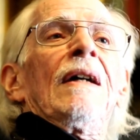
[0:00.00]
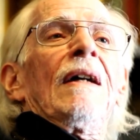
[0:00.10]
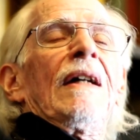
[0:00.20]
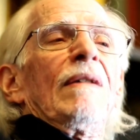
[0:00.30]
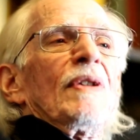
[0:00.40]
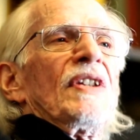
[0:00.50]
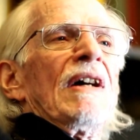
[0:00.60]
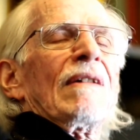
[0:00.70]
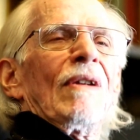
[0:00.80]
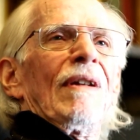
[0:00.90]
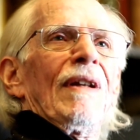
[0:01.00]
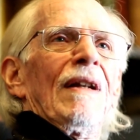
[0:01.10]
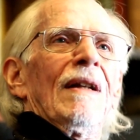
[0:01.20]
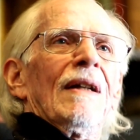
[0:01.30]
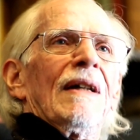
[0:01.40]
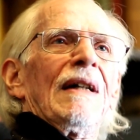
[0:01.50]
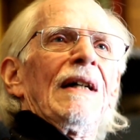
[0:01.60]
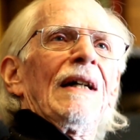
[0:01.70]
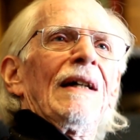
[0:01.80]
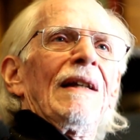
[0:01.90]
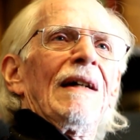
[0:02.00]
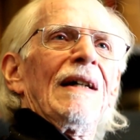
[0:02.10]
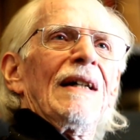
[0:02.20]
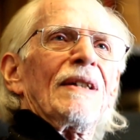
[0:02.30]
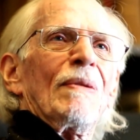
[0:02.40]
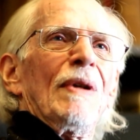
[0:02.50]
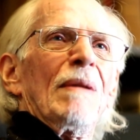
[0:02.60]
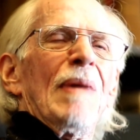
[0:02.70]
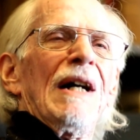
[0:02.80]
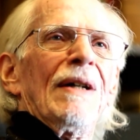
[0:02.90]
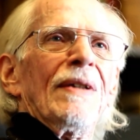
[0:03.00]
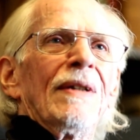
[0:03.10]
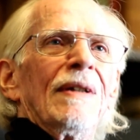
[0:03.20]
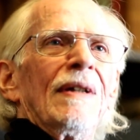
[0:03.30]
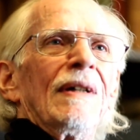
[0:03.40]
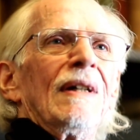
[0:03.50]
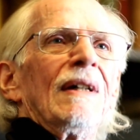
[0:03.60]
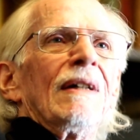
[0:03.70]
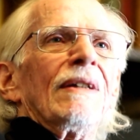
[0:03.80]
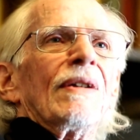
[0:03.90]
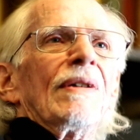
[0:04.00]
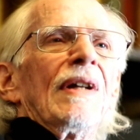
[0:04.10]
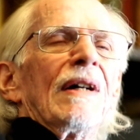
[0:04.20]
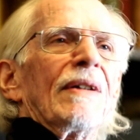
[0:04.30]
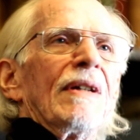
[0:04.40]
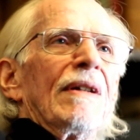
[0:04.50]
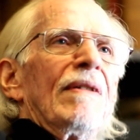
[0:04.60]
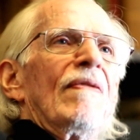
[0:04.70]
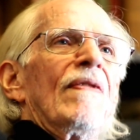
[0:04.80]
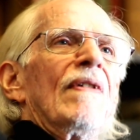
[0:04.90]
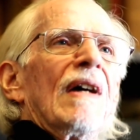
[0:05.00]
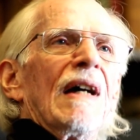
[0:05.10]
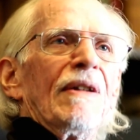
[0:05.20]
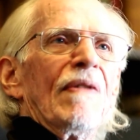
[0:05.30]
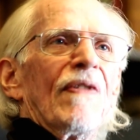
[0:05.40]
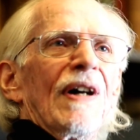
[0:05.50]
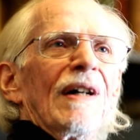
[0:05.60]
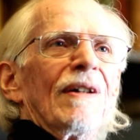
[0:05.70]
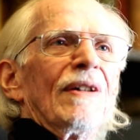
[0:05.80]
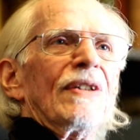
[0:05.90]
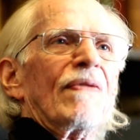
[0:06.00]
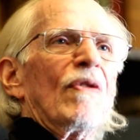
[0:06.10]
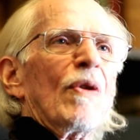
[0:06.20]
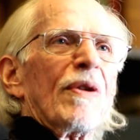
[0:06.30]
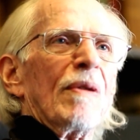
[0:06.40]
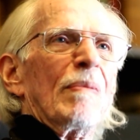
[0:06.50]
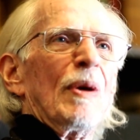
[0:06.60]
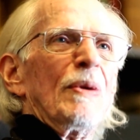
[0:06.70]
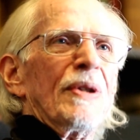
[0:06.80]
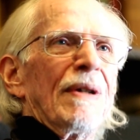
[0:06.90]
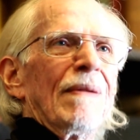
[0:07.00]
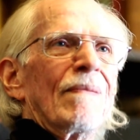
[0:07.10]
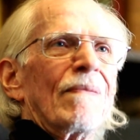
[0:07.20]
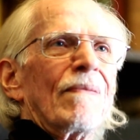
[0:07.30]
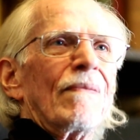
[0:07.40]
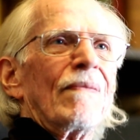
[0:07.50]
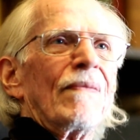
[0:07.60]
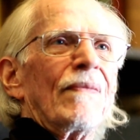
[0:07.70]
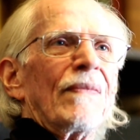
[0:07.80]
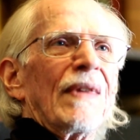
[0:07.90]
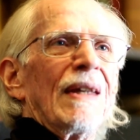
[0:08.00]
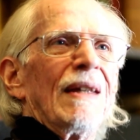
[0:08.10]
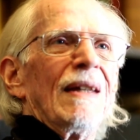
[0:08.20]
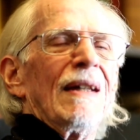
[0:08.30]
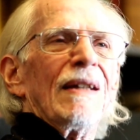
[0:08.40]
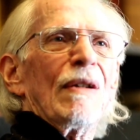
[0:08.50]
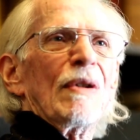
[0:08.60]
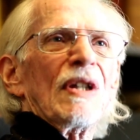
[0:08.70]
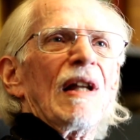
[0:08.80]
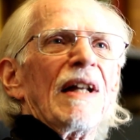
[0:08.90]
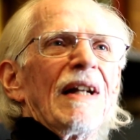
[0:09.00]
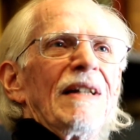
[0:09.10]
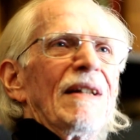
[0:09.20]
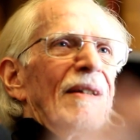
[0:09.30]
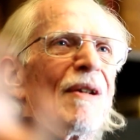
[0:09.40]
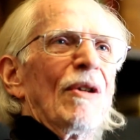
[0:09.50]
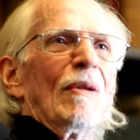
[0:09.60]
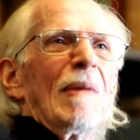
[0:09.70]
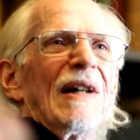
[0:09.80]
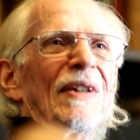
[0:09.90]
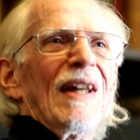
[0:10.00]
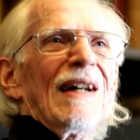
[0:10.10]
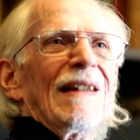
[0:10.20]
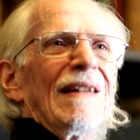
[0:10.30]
he was down a little, and I asked what about. Turned out he had to fire his fourth composer. There was a lot I didn't know about that.